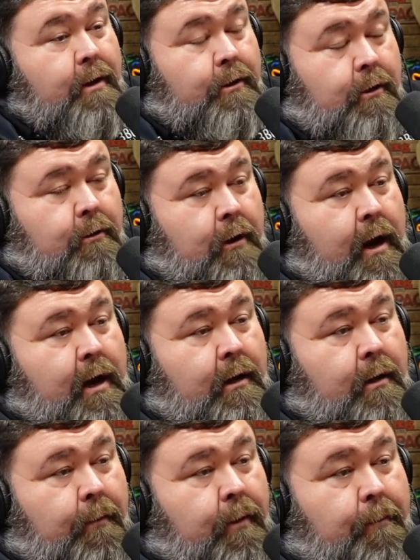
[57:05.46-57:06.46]
are great.
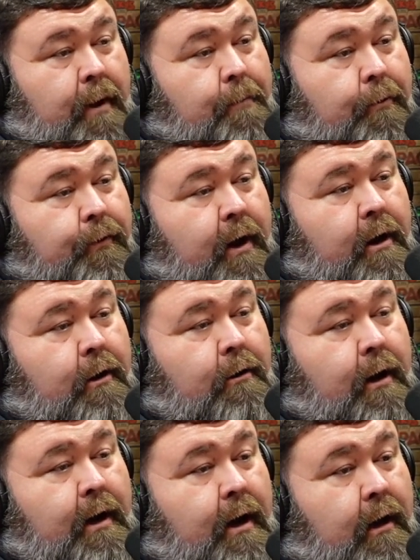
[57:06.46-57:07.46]
The people there are
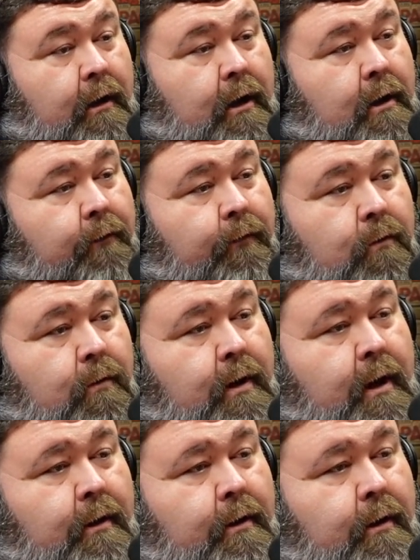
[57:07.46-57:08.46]
great. And I love going
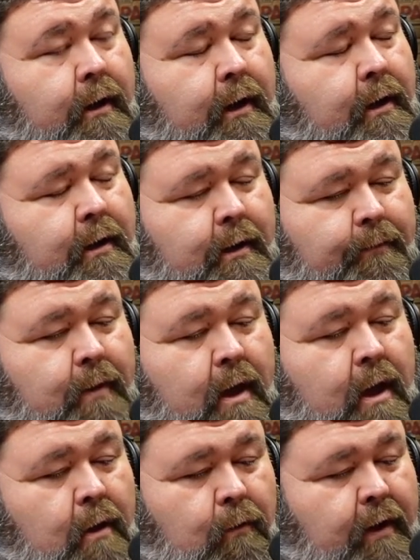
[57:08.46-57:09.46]
down there. Like I
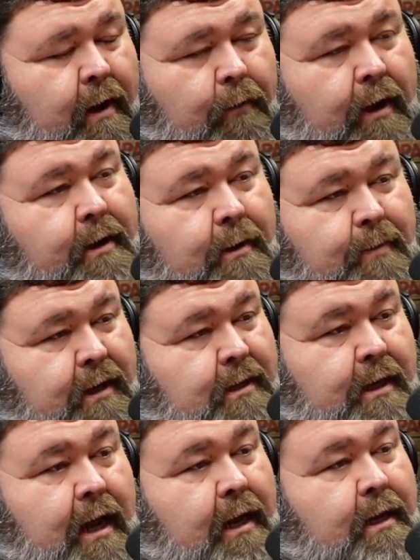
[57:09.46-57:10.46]
did a big
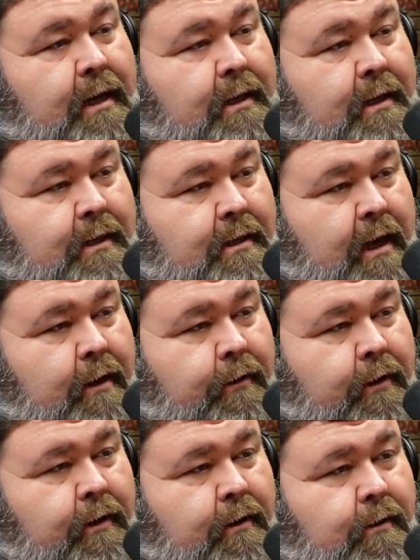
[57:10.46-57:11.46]
steak contest down there.